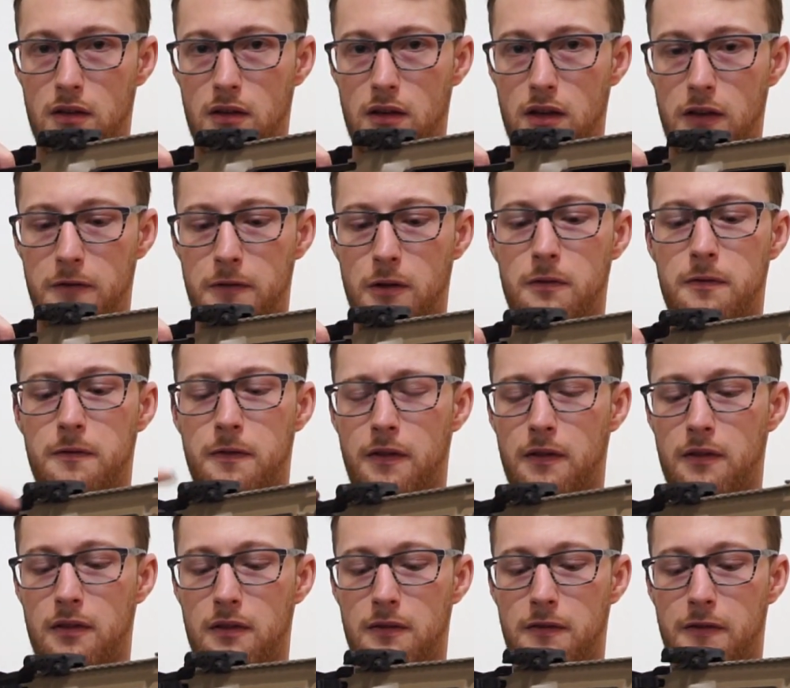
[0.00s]
If you
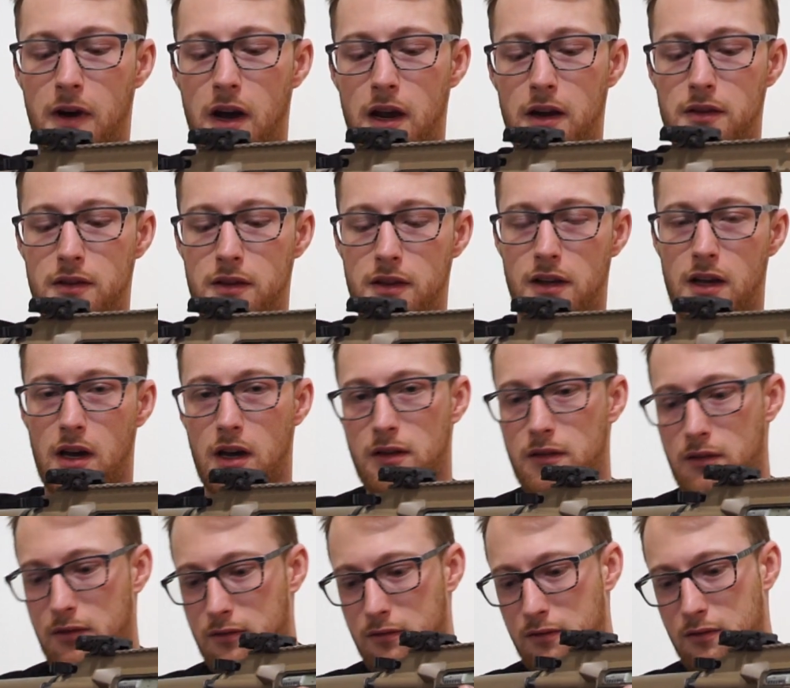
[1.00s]
fire the
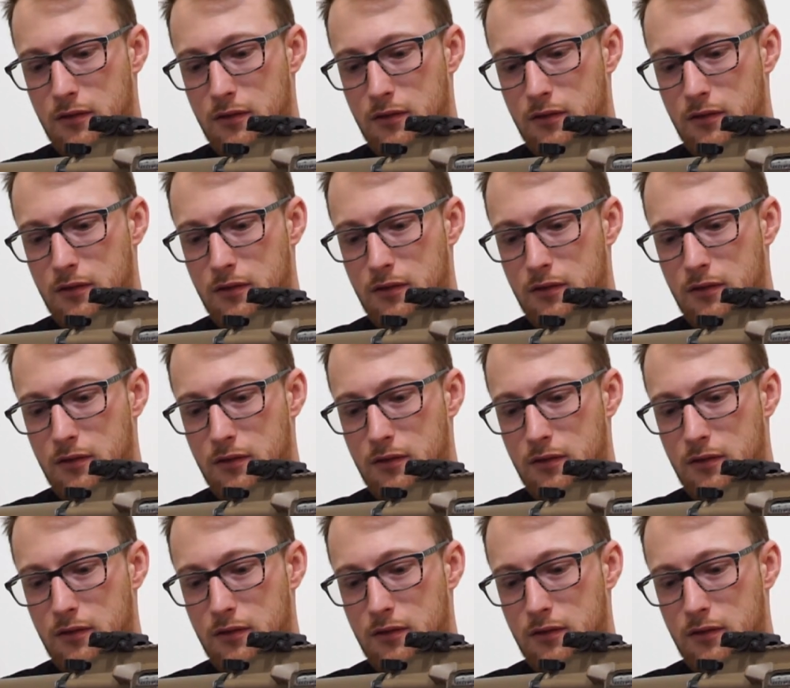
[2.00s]
gun